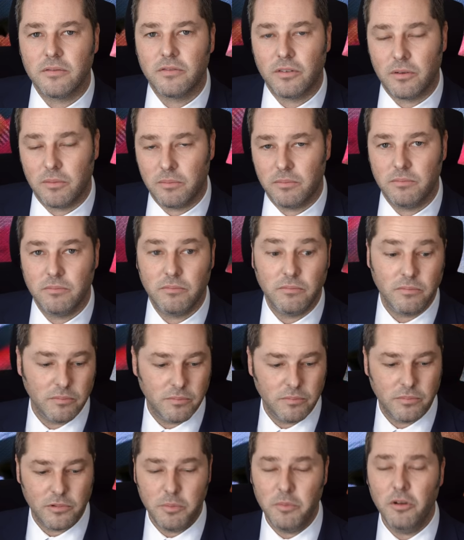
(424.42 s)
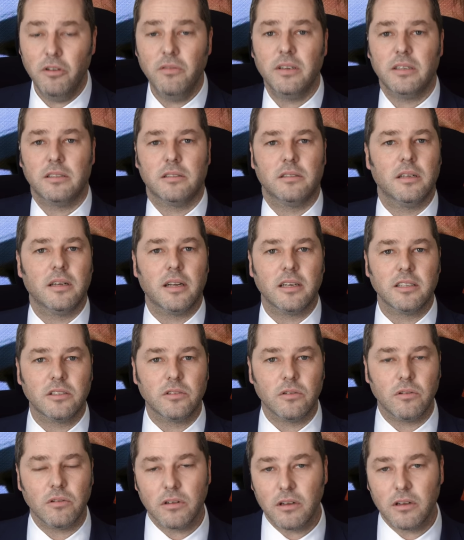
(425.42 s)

from the movies that I saw